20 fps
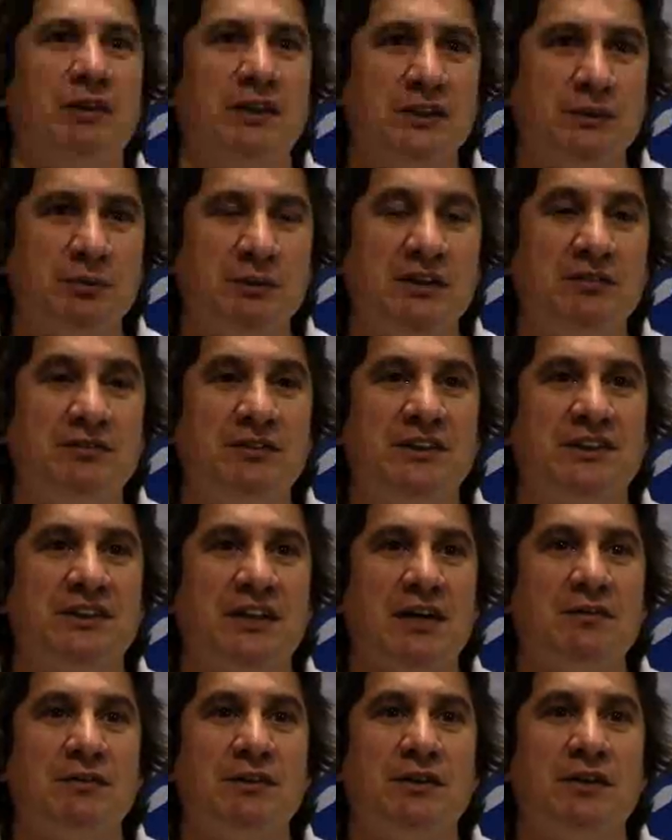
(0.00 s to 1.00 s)
Once we've
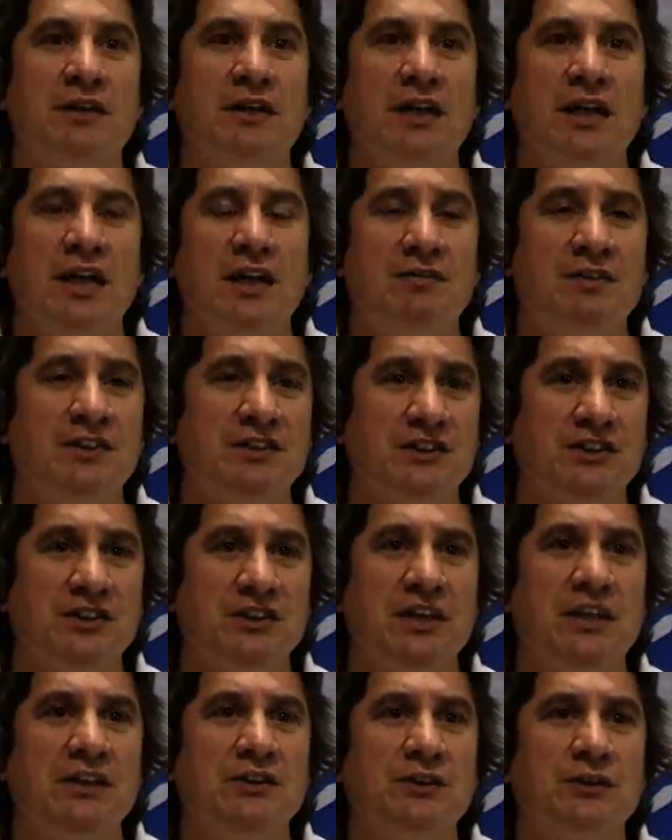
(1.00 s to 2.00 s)
discovered if there's a
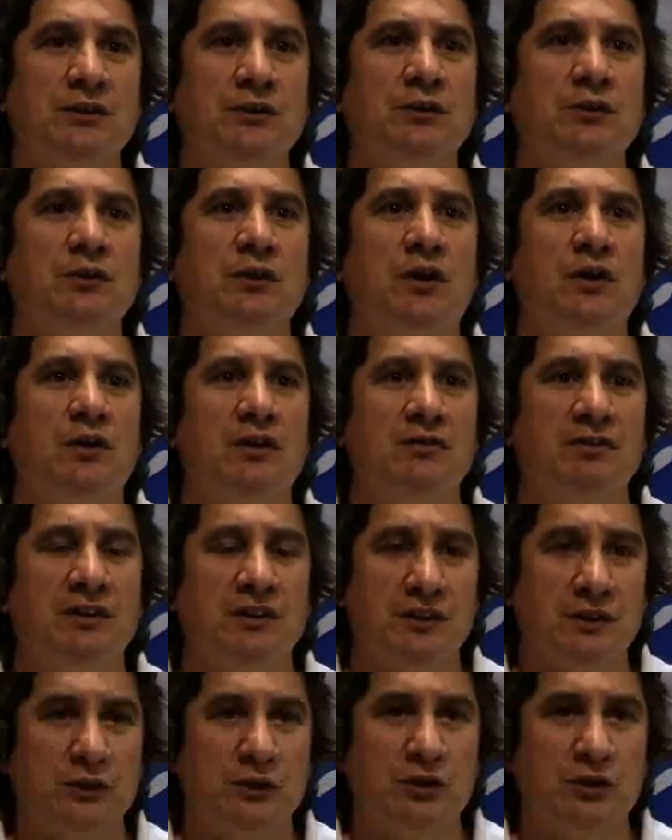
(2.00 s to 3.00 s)
stencil or if there's a